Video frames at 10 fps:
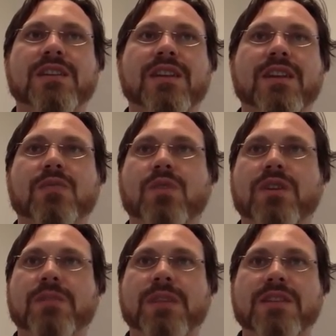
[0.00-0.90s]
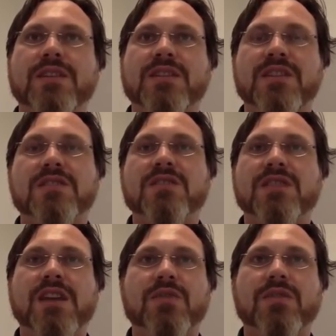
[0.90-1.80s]
their work capacity decisions
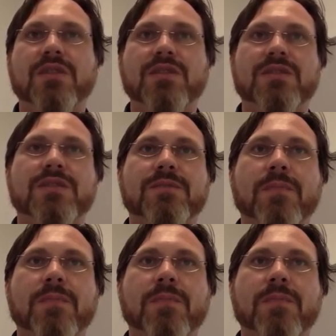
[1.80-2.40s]
and reviews.